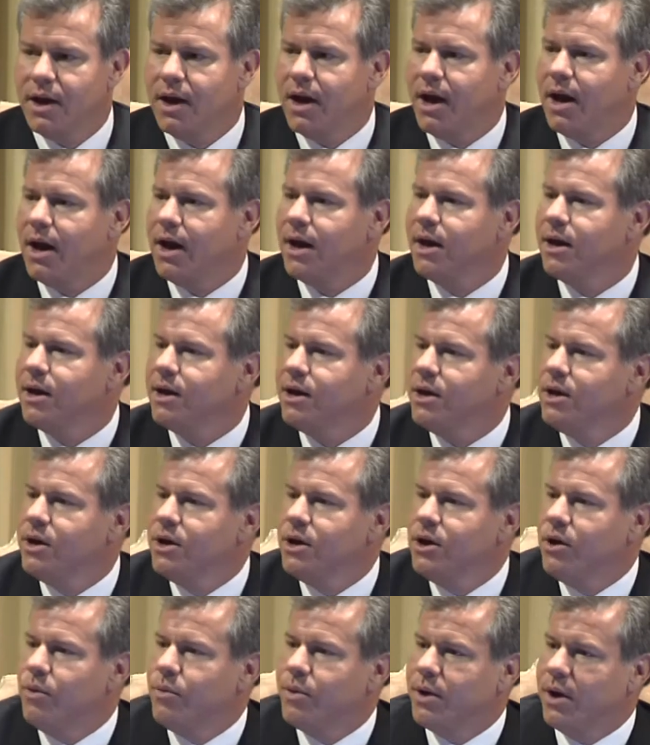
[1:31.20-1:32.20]
Uh,
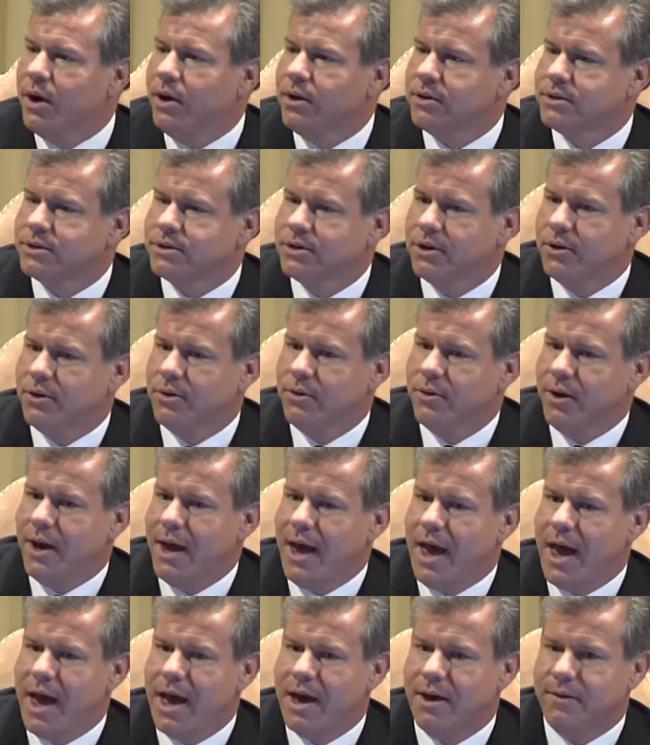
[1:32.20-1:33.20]
we also
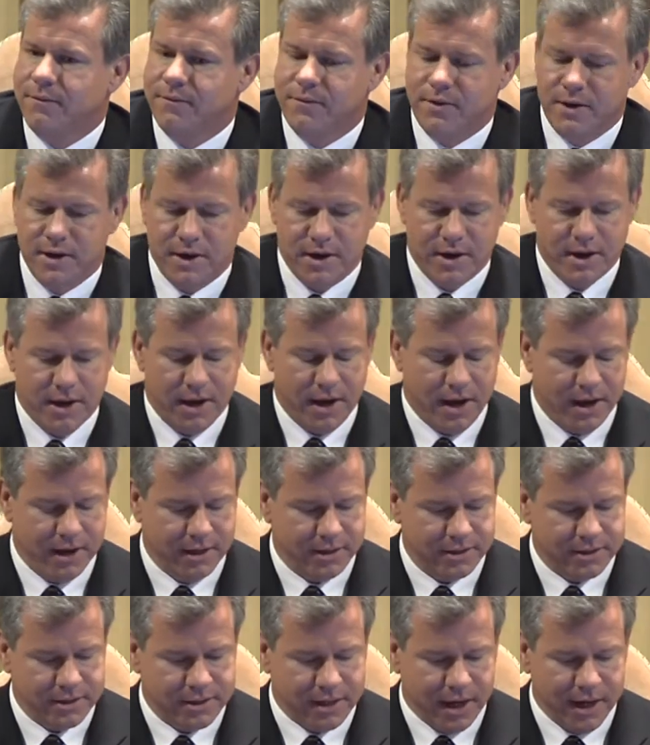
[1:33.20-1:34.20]
have
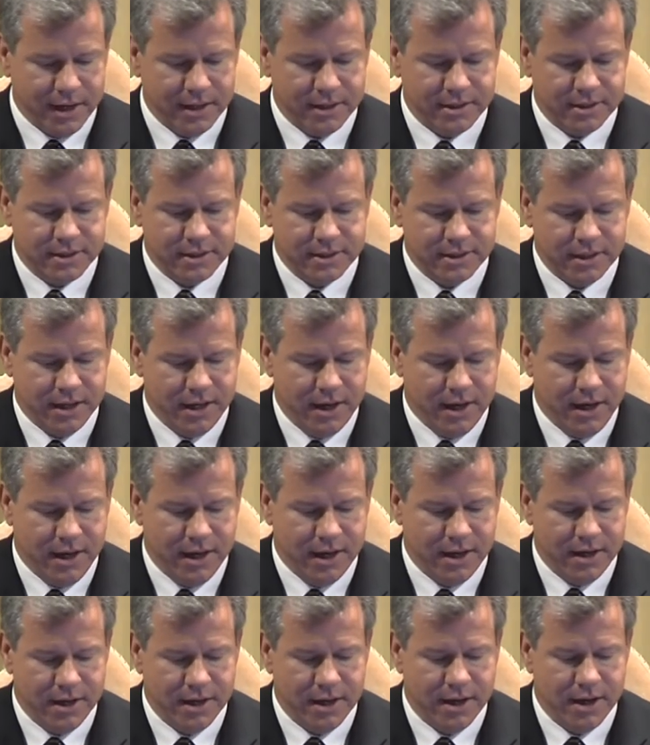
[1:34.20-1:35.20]
uh, sites
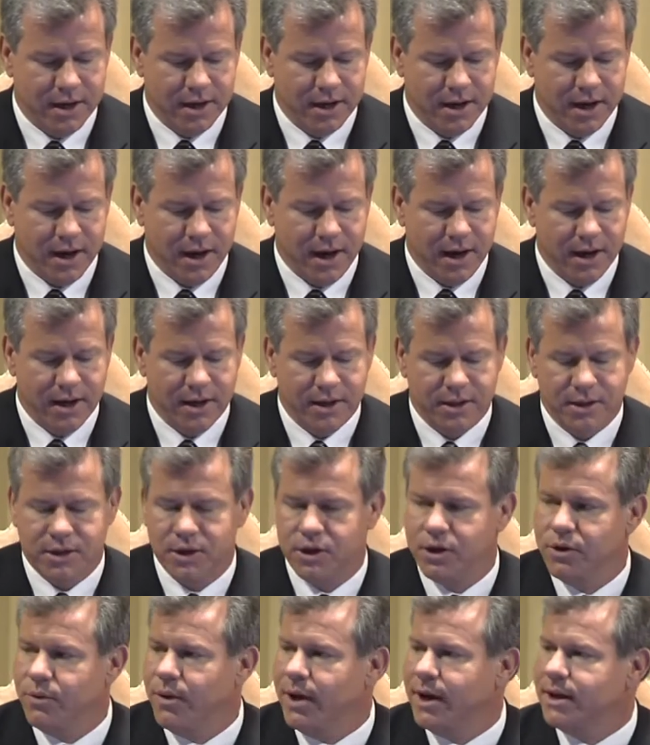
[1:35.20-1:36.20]
in uh,
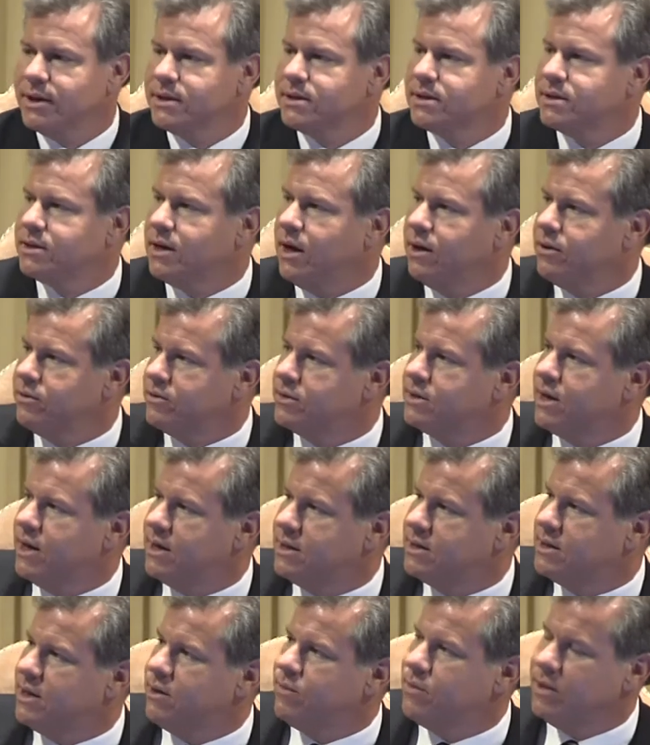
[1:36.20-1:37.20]
the U.S., other
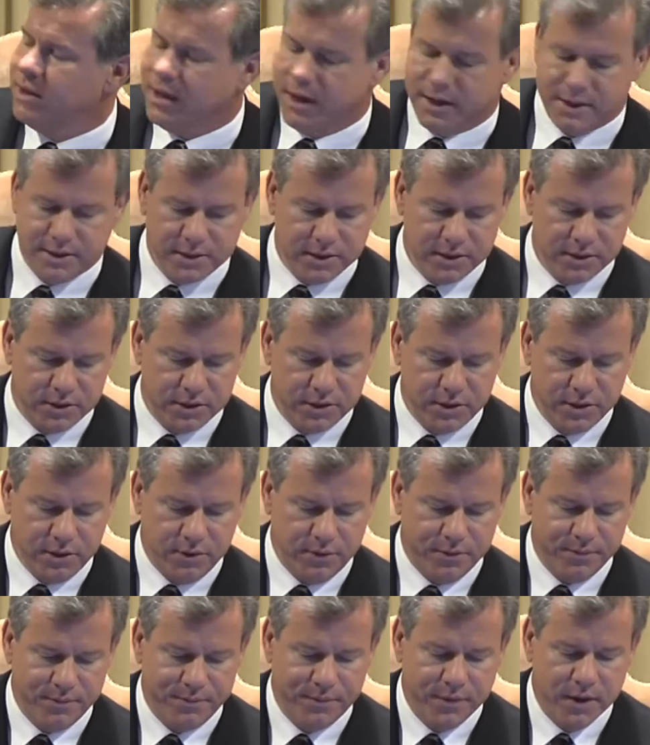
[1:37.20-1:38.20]
sites that we license
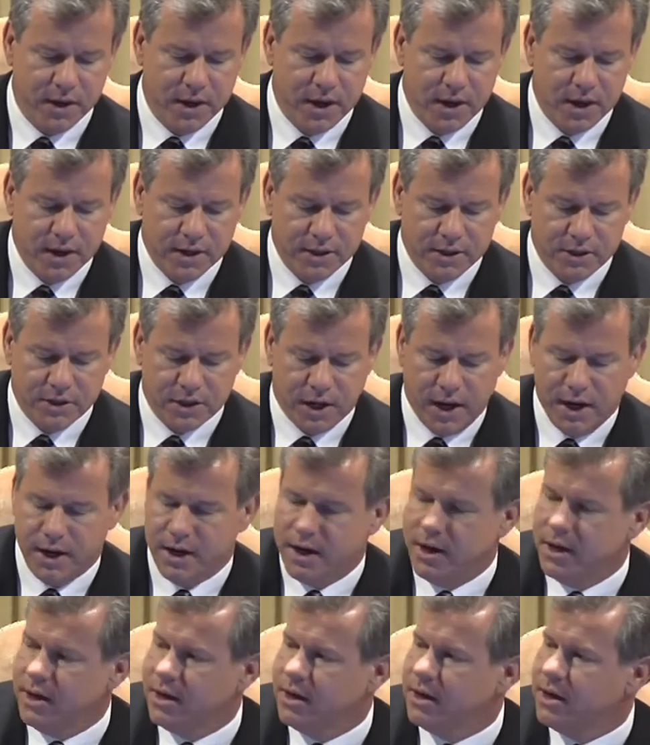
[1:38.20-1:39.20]
to,
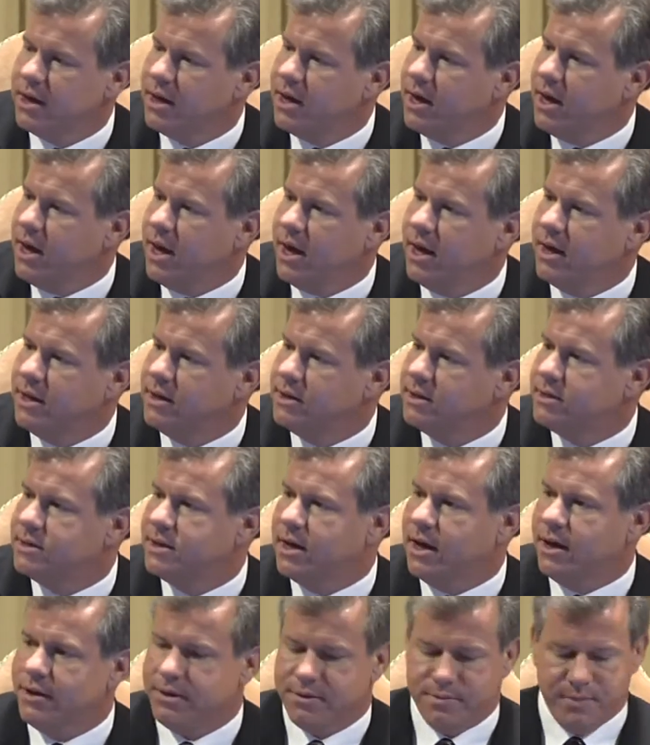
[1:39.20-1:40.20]
China, and
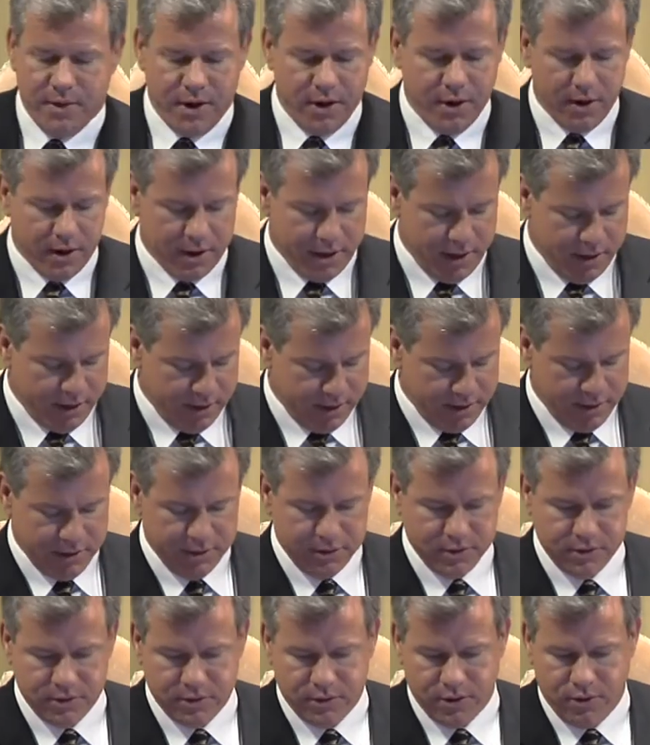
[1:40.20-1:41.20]
South America.
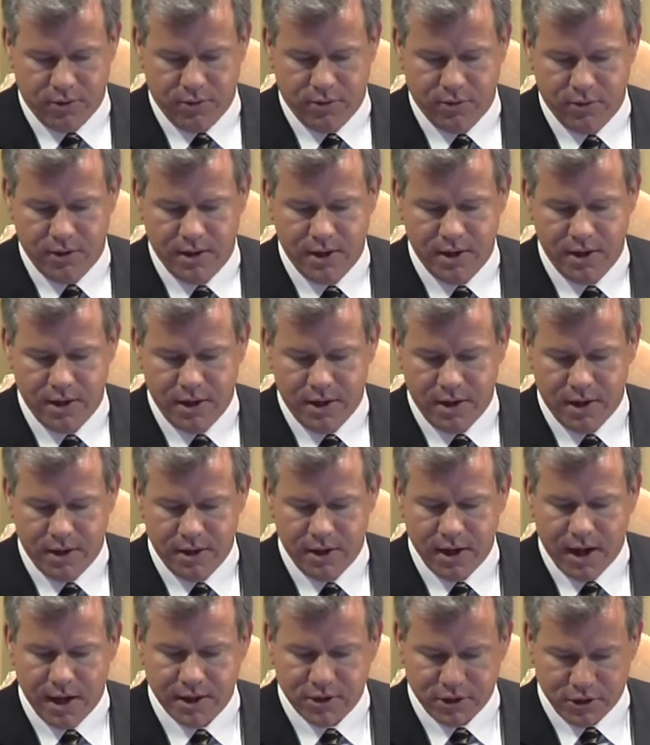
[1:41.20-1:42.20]
So
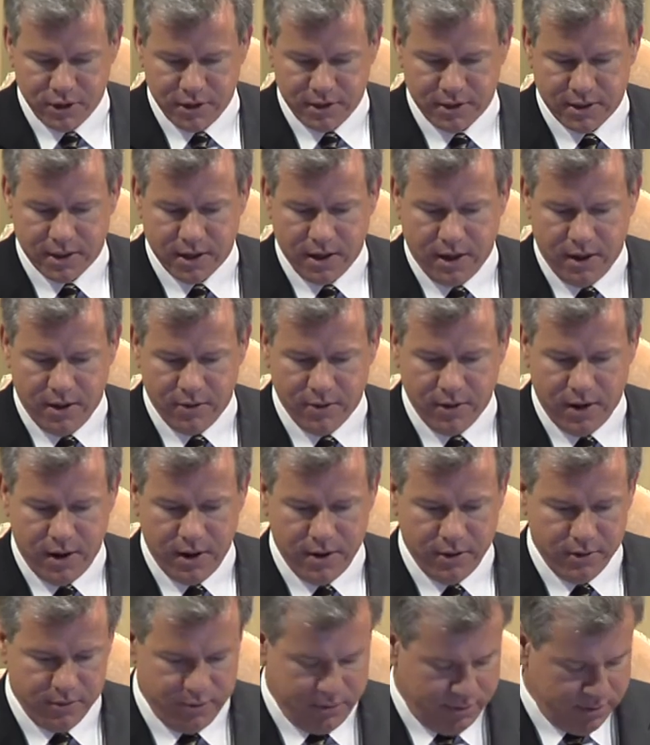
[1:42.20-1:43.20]
not just
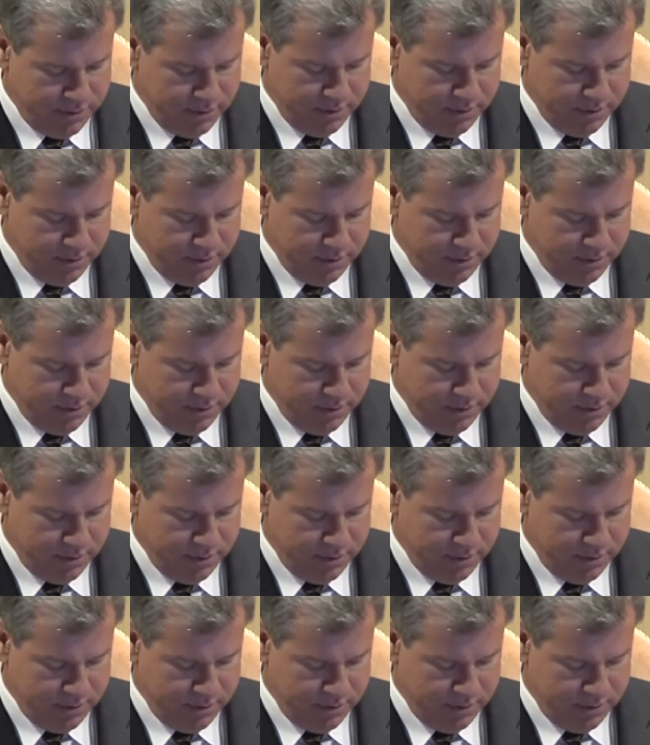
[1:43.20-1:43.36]
Colorado.